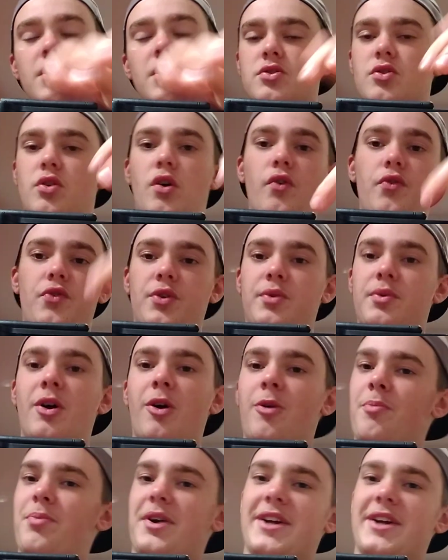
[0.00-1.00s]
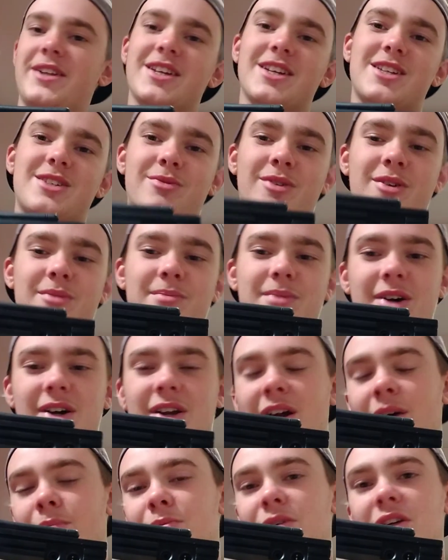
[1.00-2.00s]
So hopefully we don't break this one,
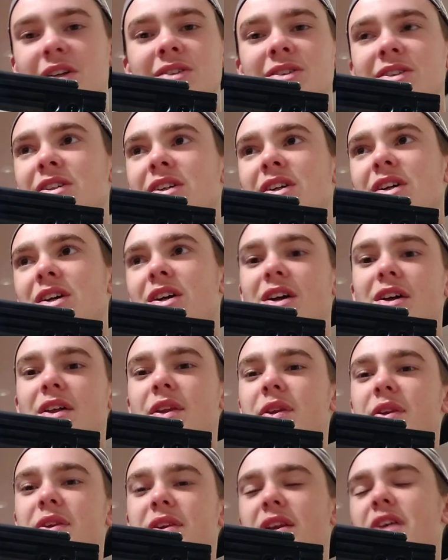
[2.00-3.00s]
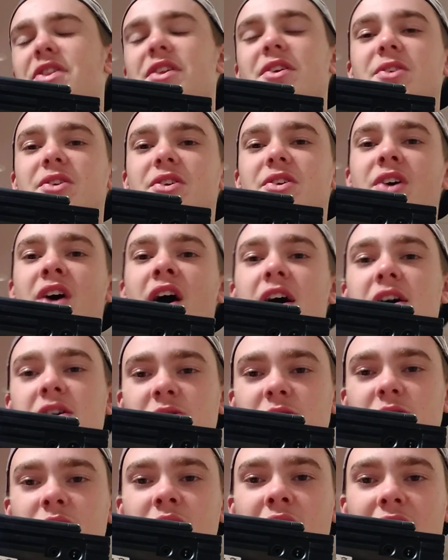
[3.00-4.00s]
but I mean, nothing a little hot
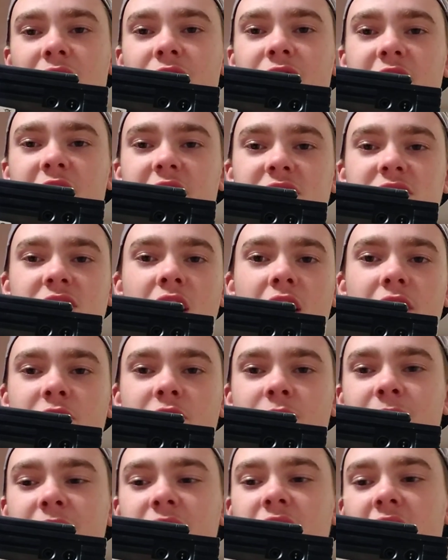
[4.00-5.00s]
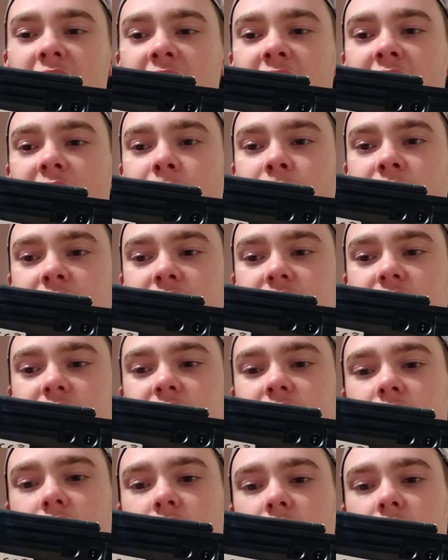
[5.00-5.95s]
glue can't fix. God forbid that happens.